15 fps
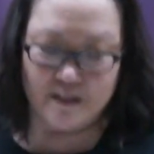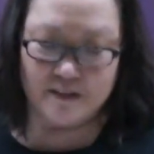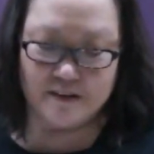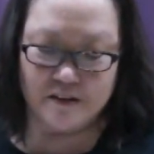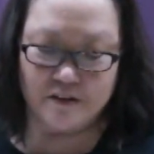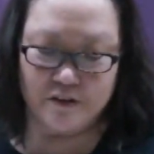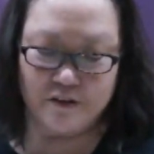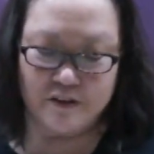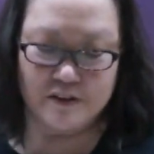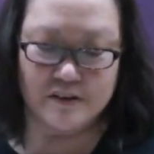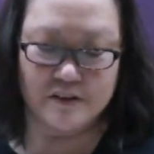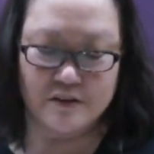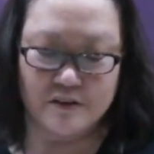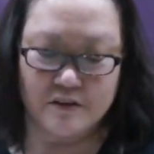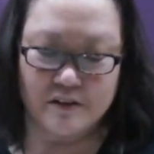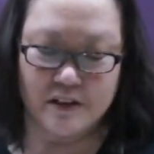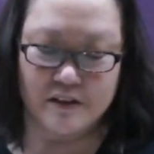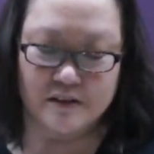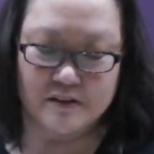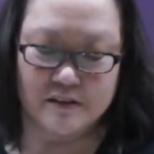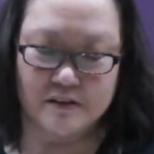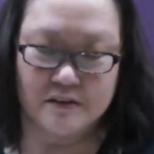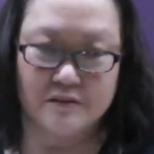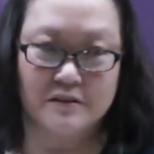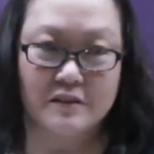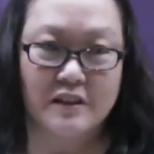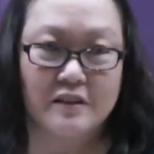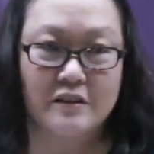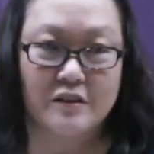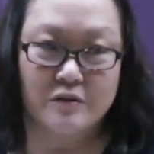So this story is
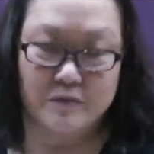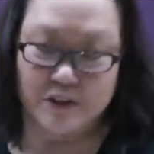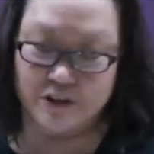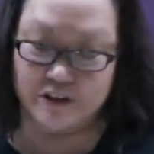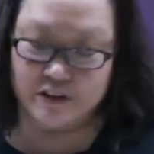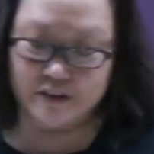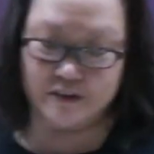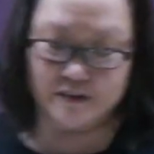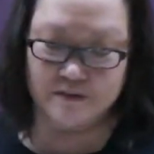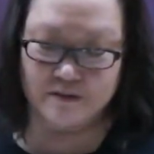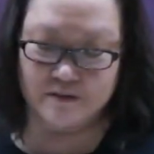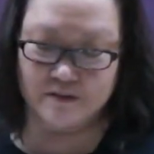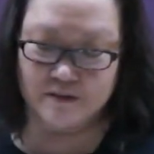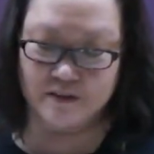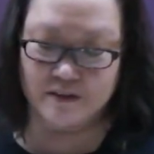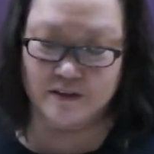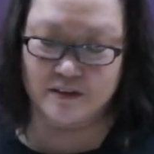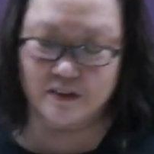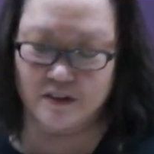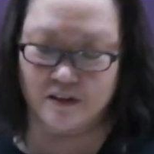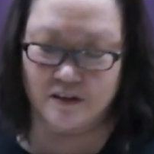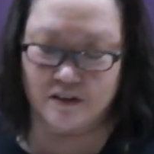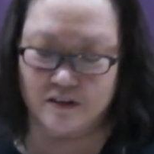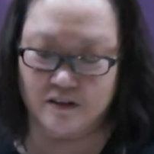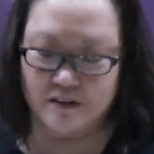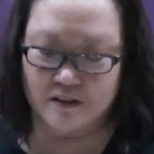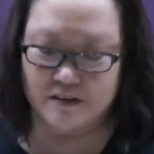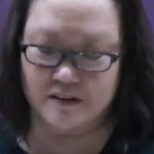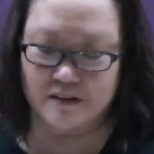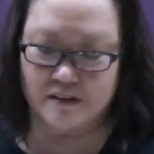still in the works. It's called
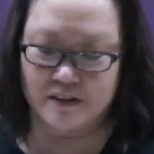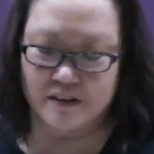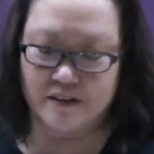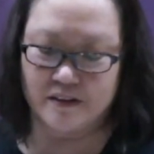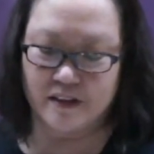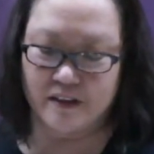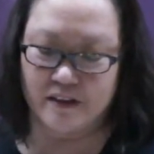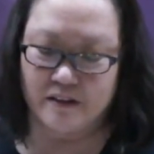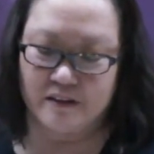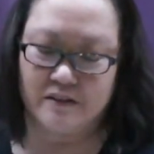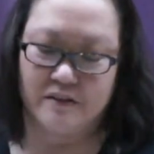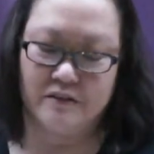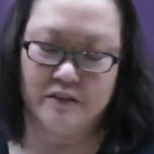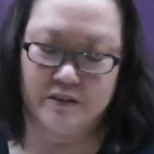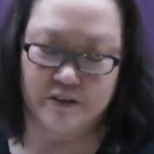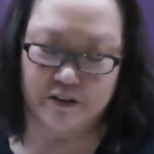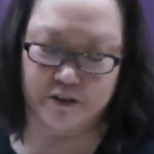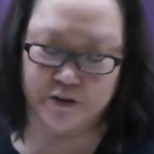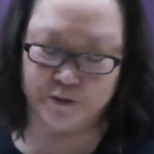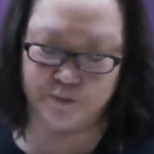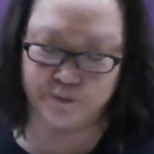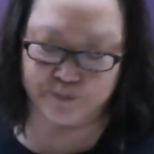A Sunny Day in New York.